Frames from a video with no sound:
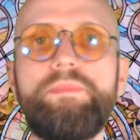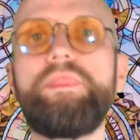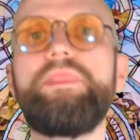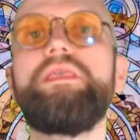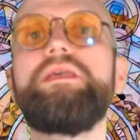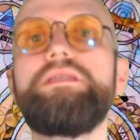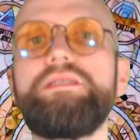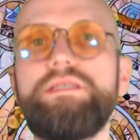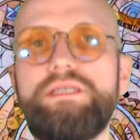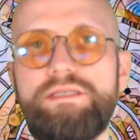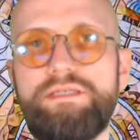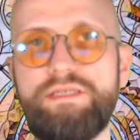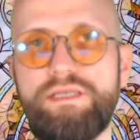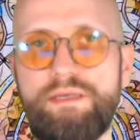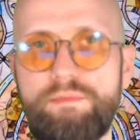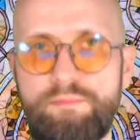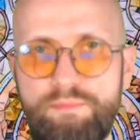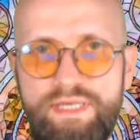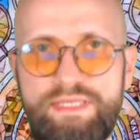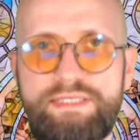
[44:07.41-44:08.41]
This is
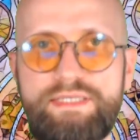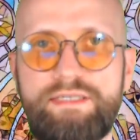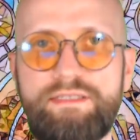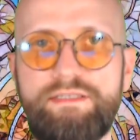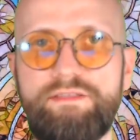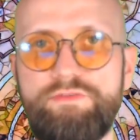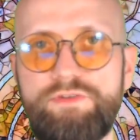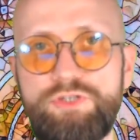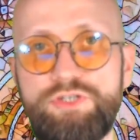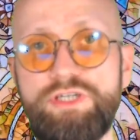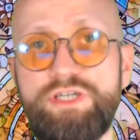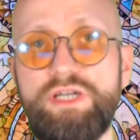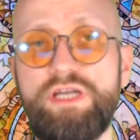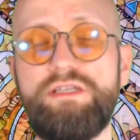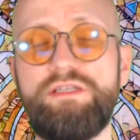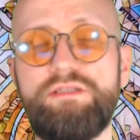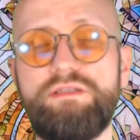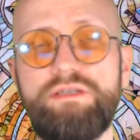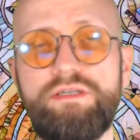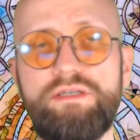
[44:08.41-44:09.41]
a basic division,
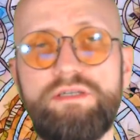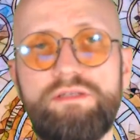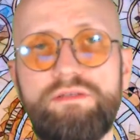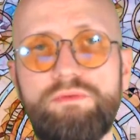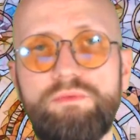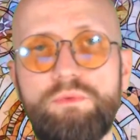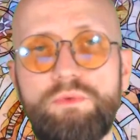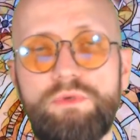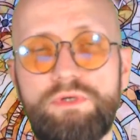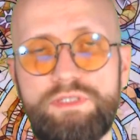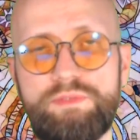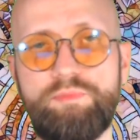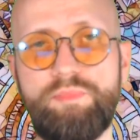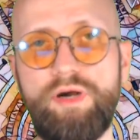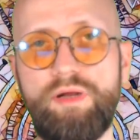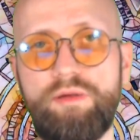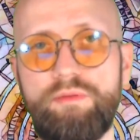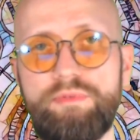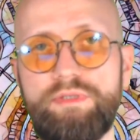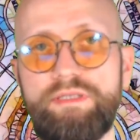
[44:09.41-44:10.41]
and it works
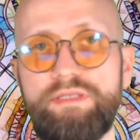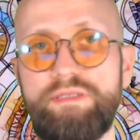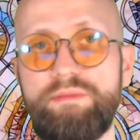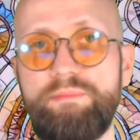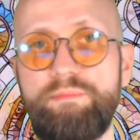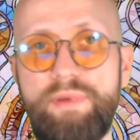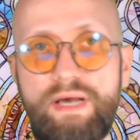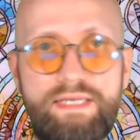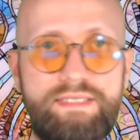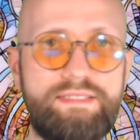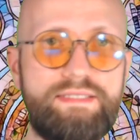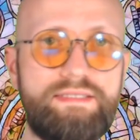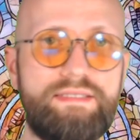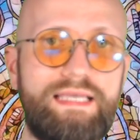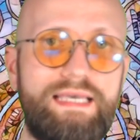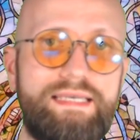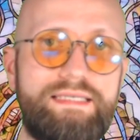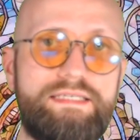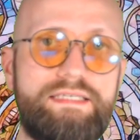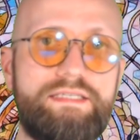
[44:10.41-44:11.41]
probably the best
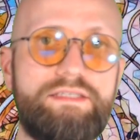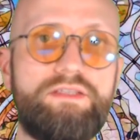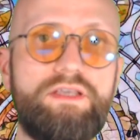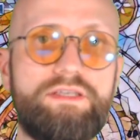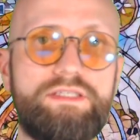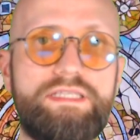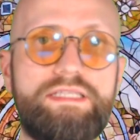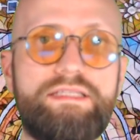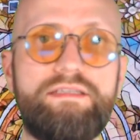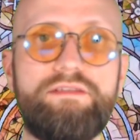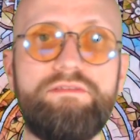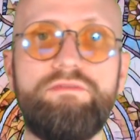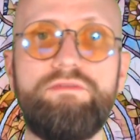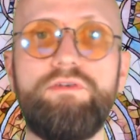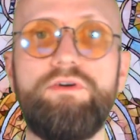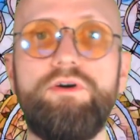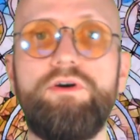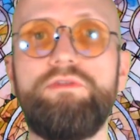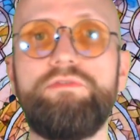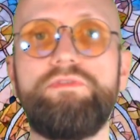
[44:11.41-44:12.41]
as it doesn't
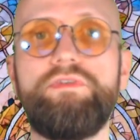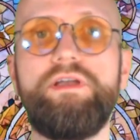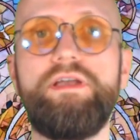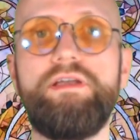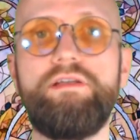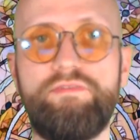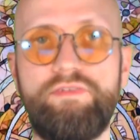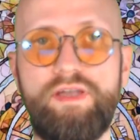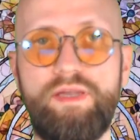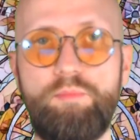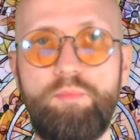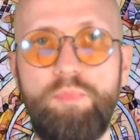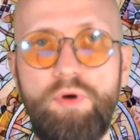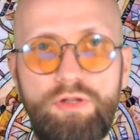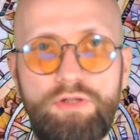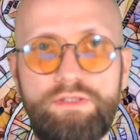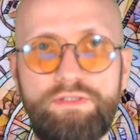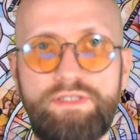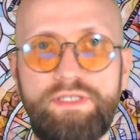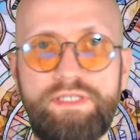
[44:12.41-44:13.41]
involve Fey
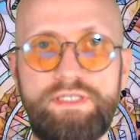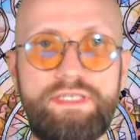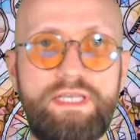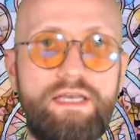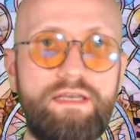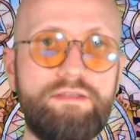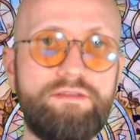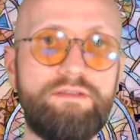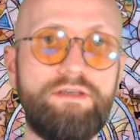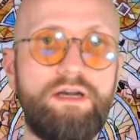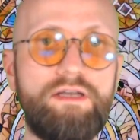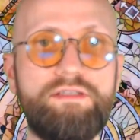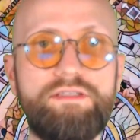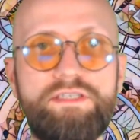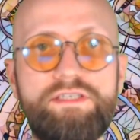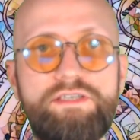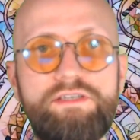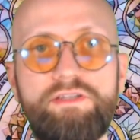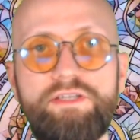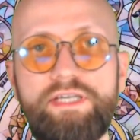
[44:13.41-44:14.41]
politics. The
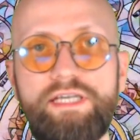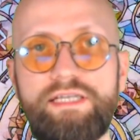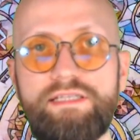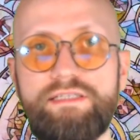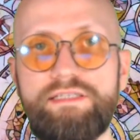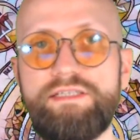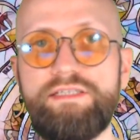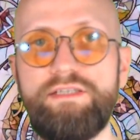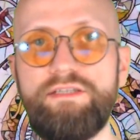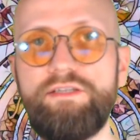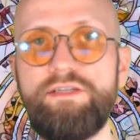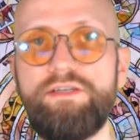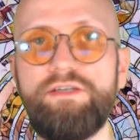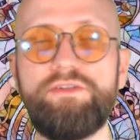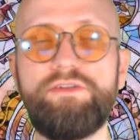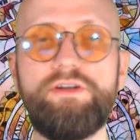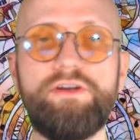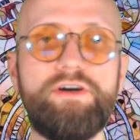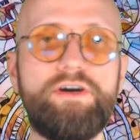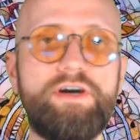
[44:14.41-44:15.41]
Unseelie and Seelie, on
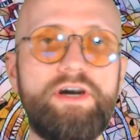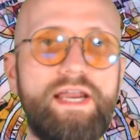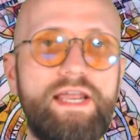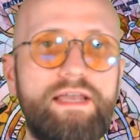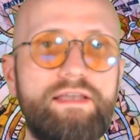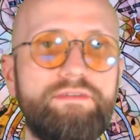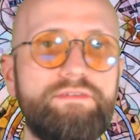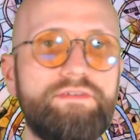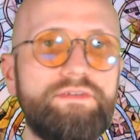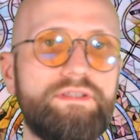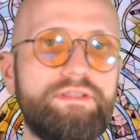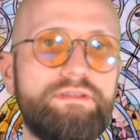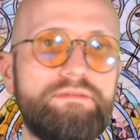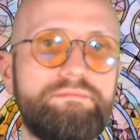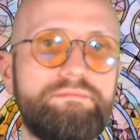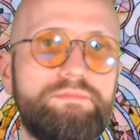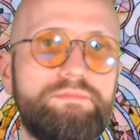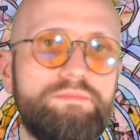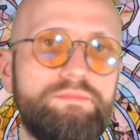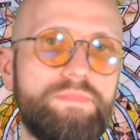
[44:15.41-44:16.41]
the other hand,
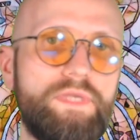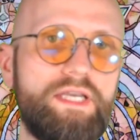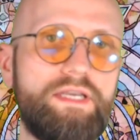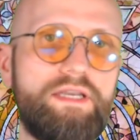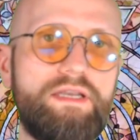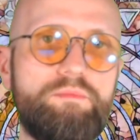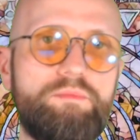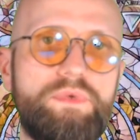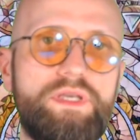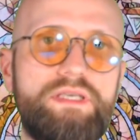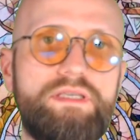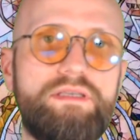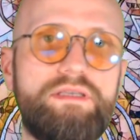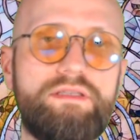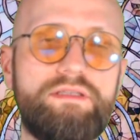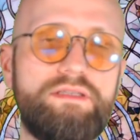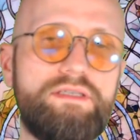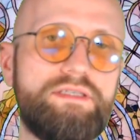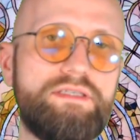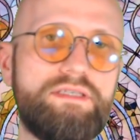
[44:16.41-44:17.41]

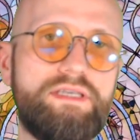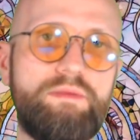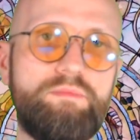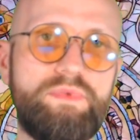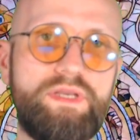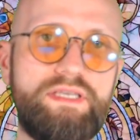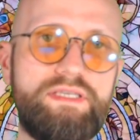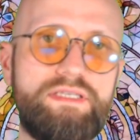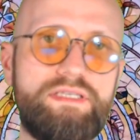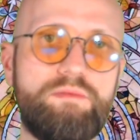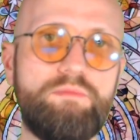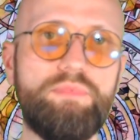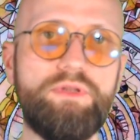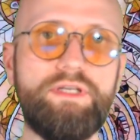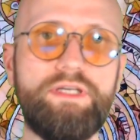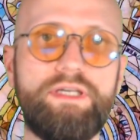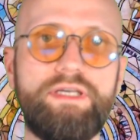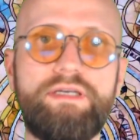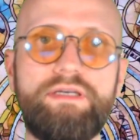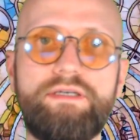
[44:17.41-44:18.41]
this can be
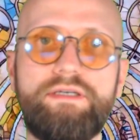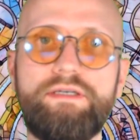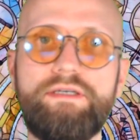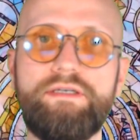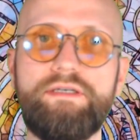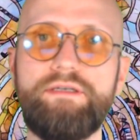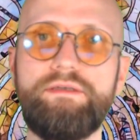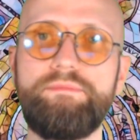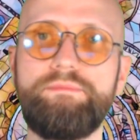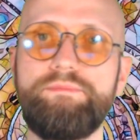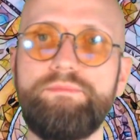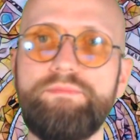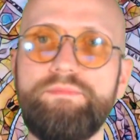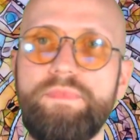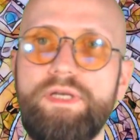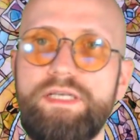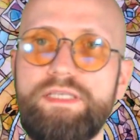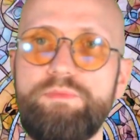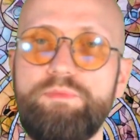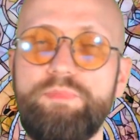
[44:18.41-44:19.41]
simply
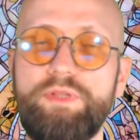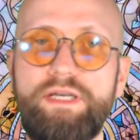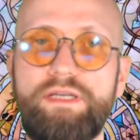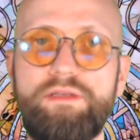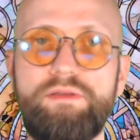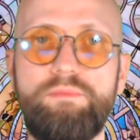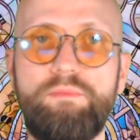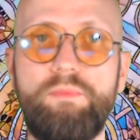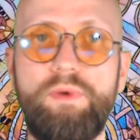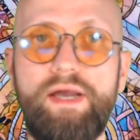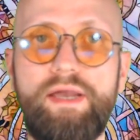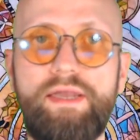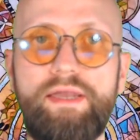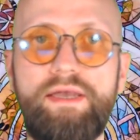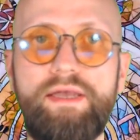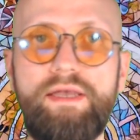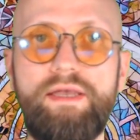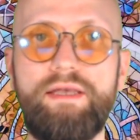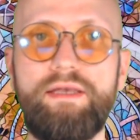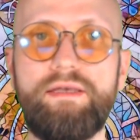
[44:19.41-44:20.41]
explained by
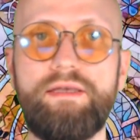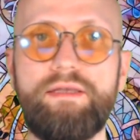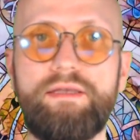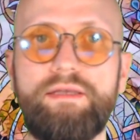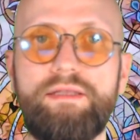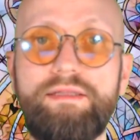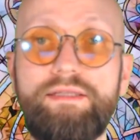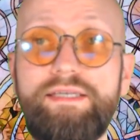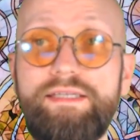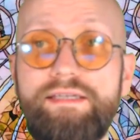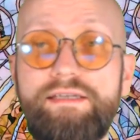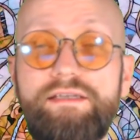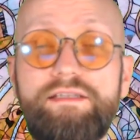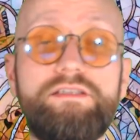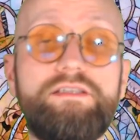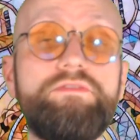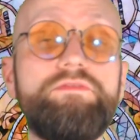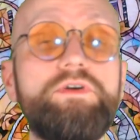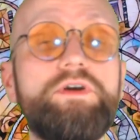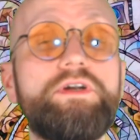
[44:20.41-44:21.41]
leading
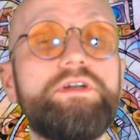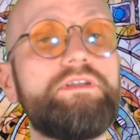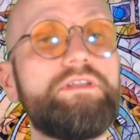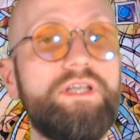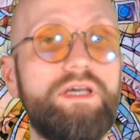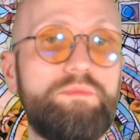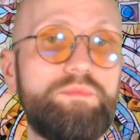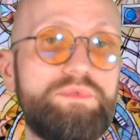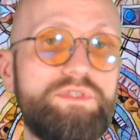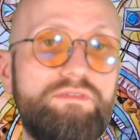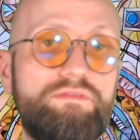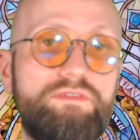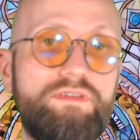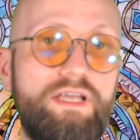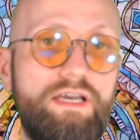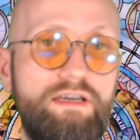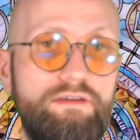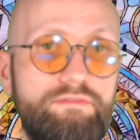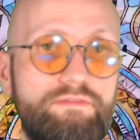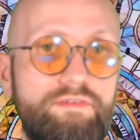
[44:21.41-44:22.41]
different types of
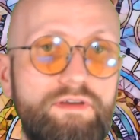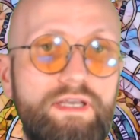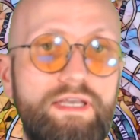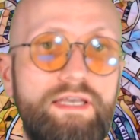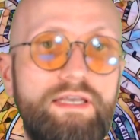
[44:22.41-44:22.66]
life.